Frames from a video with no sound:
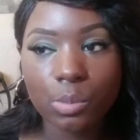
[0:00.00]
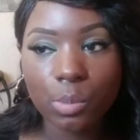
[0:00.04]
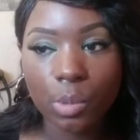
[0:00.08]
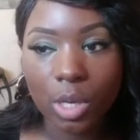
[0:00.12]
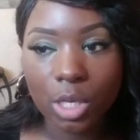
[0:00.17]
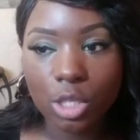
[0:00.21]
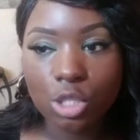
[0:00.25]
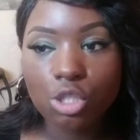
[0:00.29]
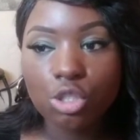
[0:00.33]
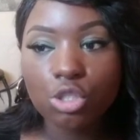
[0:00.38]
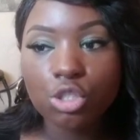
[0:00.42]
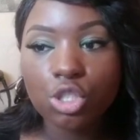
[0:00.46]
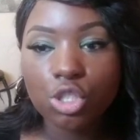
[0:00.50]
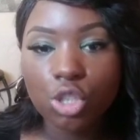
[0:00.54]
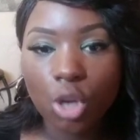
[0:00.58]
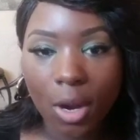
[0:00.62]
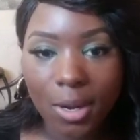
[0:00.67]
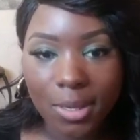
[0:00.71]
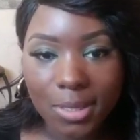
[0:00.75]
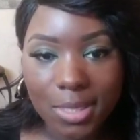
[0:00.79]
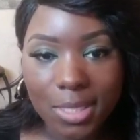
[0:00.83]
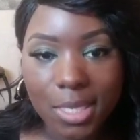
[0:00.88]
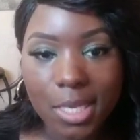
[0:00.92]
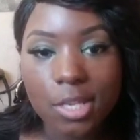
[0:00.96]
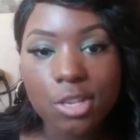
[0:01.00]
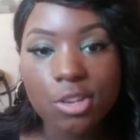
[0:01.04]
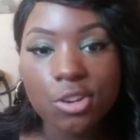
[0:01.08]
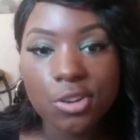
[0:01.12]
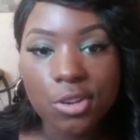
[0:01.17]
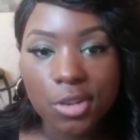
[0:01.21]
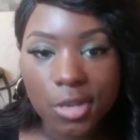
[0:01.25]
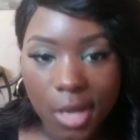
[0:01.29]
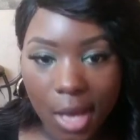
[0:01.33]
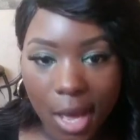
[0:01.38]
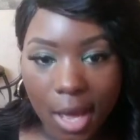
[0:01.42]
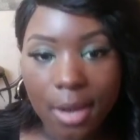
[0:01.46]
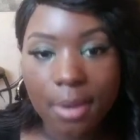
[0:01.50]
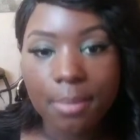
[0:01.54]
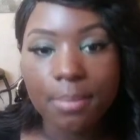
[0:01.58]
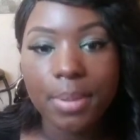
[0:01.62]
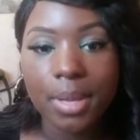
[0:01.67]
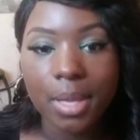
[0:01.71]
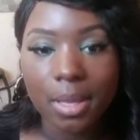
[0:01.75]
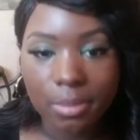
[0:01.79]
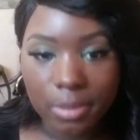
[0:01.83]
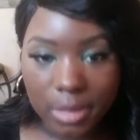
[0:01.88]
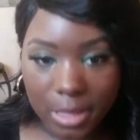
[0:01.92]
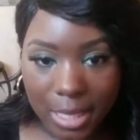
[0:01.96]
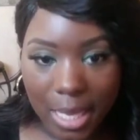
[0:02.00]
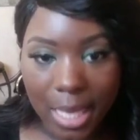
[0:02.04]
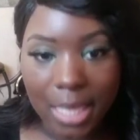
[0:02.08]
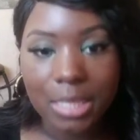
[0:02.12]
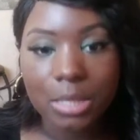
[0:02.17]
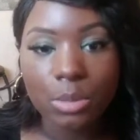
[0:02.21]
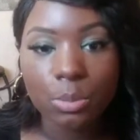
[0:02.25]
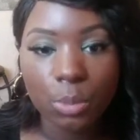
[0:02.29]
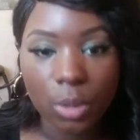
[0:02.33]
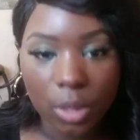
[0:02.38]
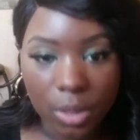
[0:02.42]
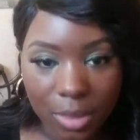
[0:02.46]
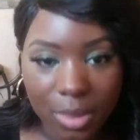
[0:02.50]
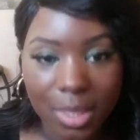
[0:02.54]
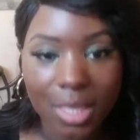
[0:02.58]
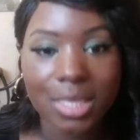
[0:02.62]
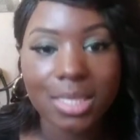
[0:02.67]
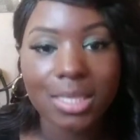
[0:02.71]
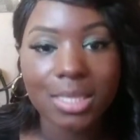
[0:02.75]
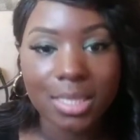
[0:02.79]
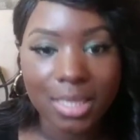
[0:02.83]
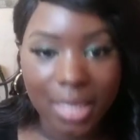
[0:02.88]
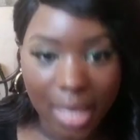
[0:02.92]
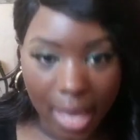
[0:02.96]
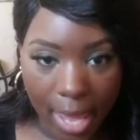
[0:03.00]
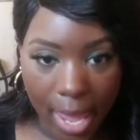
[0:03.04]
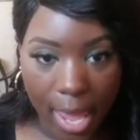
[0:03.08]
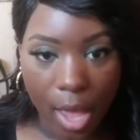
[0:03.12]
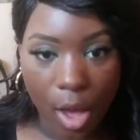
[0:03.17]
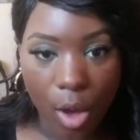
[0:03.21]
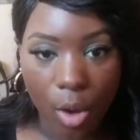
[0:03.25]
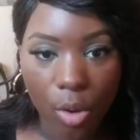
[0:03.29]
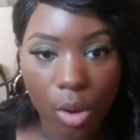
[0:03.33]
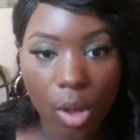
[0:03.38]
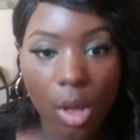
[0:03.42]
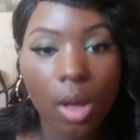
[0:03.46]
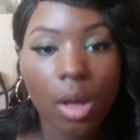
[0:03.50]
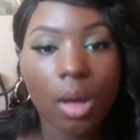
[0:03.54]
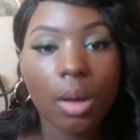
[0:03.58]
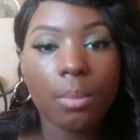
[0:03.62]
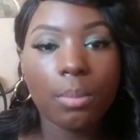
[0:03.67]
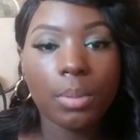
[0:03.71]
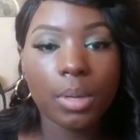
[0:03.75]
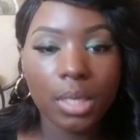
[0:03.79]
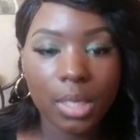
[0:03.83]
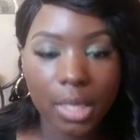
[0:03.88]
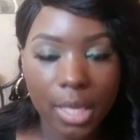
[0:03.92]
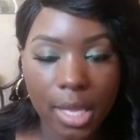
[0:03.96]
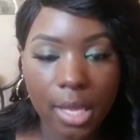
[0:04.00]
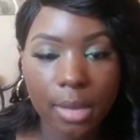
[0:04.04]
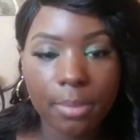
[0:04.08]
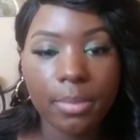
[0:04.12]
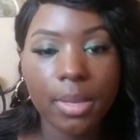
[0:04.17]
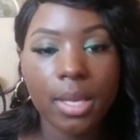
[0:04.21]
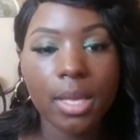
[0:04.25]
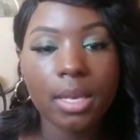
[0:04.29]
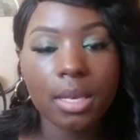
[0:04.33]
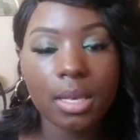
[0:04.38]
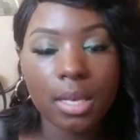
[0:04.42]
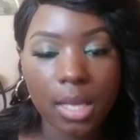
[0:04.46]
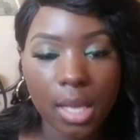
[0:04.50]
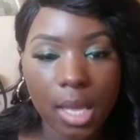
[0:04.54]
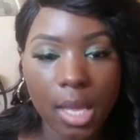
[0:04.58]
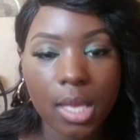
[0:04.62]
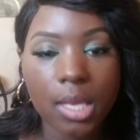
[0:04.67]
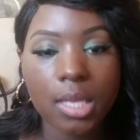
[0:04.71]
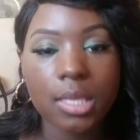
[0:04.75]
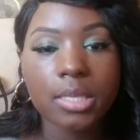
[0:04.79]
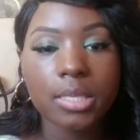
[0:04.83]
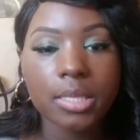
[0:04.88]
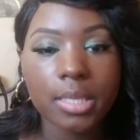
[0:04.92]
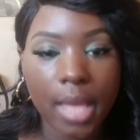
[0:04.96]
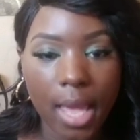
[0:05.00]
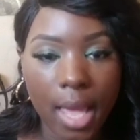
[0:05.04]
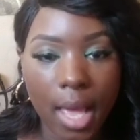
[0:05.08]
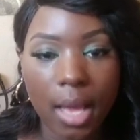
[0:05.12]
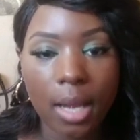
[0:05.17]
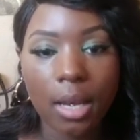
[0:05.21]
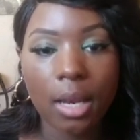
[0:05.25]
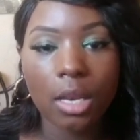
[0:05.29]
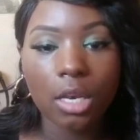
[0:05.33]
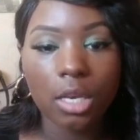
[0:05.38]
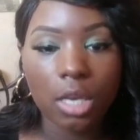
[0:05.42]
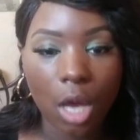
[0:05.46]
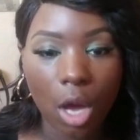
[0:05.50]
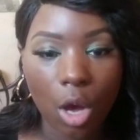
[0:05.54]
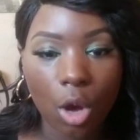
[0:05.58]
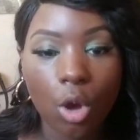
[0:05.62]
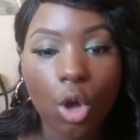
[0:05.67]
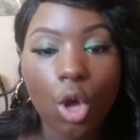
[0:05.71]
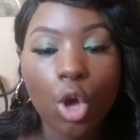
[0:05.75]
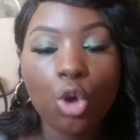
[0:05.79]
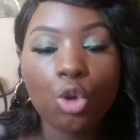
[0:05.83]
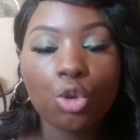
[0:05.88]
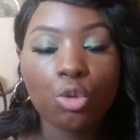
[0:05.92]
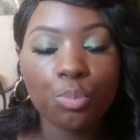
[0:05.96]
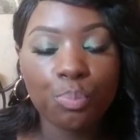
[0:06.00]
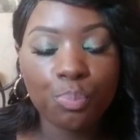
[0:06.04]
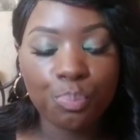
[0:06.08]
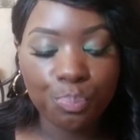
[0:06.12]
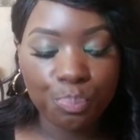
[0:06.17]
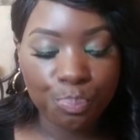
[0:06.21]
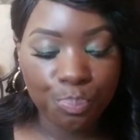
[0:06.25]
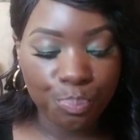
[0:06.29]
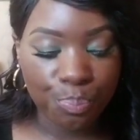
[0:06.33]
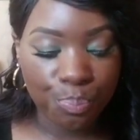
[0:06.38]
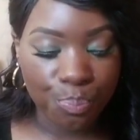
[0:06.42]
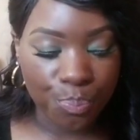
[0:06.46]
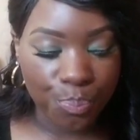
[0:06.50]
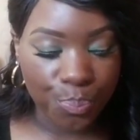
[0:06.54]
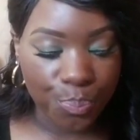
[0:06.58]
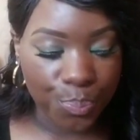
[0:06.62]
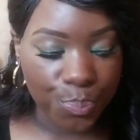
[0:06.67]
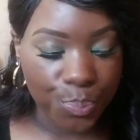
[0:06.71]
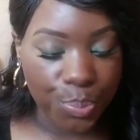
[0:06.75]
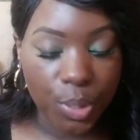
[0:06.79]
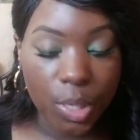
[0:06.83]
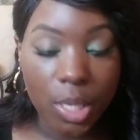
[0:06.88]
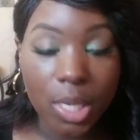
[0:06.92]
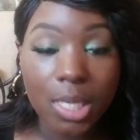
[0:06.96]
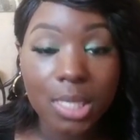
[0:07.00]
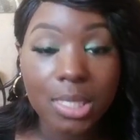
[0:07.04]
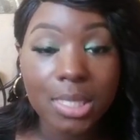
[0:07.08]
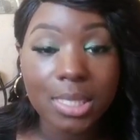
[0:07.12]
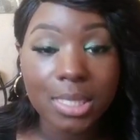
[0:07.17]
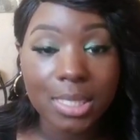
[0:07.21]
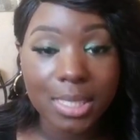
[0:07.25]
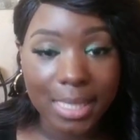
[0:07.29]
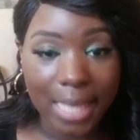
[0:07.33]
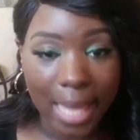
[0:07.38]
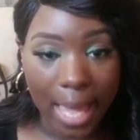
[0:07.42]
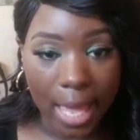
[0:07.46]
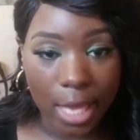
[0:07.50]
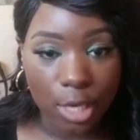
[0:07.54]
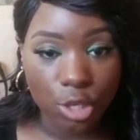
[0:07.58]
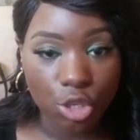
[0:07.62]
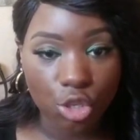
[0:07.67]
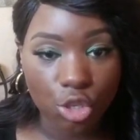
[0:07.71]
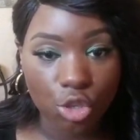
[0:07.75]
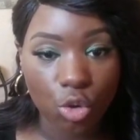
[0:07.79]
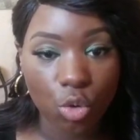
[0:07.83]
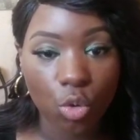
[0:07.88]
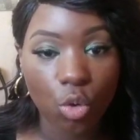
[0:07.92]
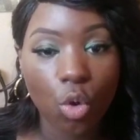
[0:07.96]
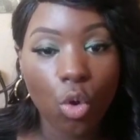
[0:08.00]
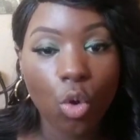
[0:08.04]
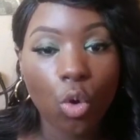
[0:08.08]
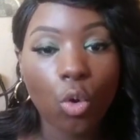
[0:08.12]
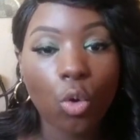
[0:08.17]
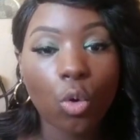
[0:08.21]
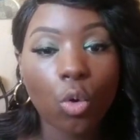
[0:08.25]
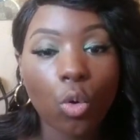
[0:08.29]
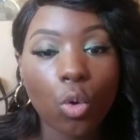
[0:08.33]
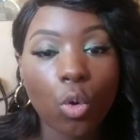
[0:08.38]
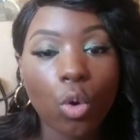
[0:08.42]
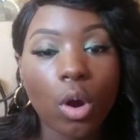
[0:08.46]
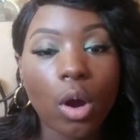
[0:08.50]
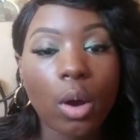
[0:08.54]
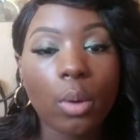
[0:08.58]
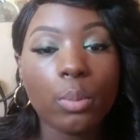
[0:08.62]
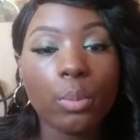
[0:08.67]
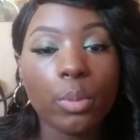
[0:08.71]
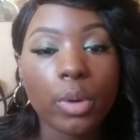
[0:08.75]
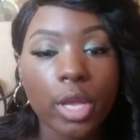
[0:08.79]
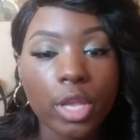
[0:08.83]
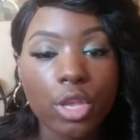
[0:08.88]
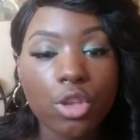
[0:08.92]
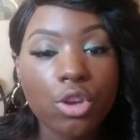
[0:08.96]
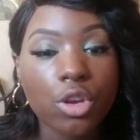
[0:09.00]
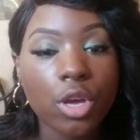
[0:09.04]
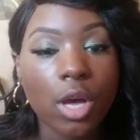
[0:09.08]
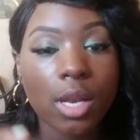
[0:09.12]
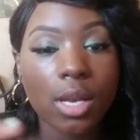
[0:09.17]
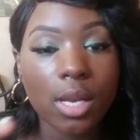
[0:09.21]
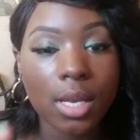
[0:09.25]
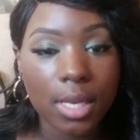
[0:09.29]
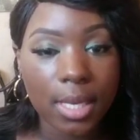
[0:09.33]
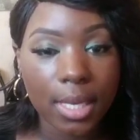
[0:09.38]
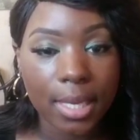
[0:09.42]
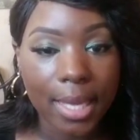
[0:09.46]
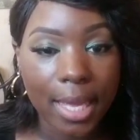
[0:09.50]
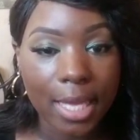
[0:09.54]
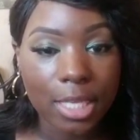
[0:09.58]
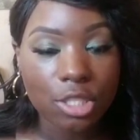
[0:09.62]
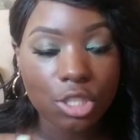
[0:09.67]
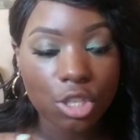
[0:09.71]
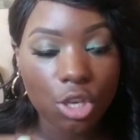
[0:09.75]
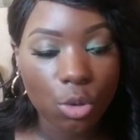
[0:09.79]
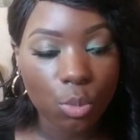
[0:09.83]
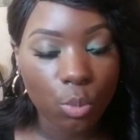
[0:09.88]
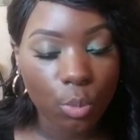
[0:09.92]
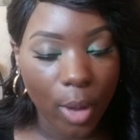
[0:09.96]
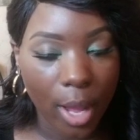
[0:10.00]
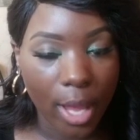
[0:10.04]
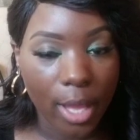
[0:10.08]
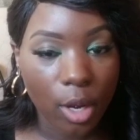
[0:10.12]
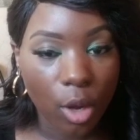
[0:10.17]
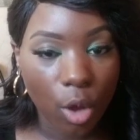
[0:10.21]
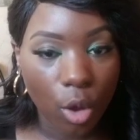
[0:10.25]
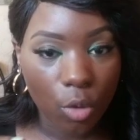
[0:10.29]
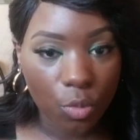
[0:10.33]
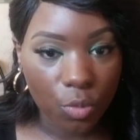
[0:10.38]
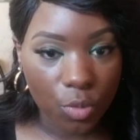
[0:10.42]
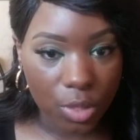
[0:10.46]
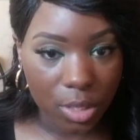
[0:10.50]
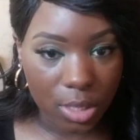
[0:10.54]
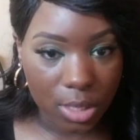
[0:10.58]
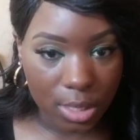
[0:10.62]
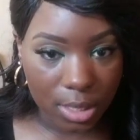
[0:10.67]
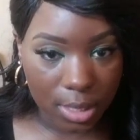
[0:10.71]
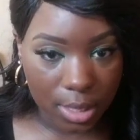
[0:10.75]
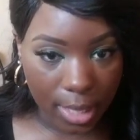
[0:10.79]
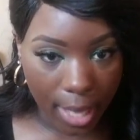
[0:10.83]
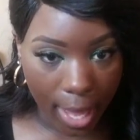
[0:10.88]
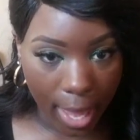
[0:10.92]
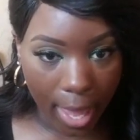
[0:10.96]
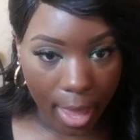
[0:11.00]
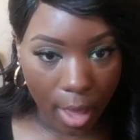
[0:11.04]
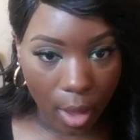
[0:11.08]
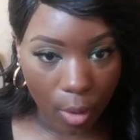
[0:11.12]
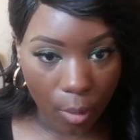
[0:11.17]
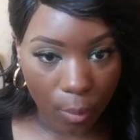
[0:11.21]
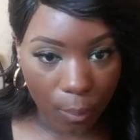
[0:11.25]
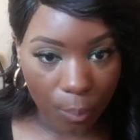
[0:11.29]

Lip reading: Once you start seeing, you're gonna be obsessed with this scale. Believe me, leave the scale alone. Put a schedule on when you're gonna look at your weight on the scale.